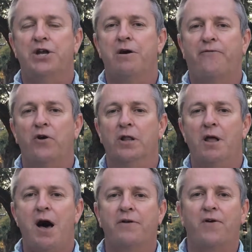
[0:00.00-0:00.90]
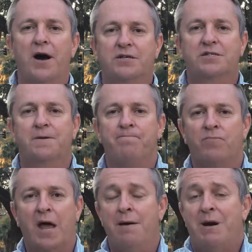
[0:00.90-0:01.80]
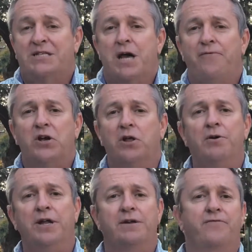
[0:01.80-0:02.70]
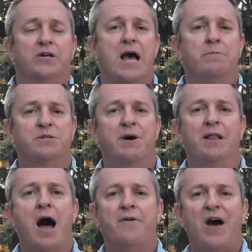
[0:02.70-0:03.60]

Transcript: You know, for a lot of us, and myself included at different times of my life,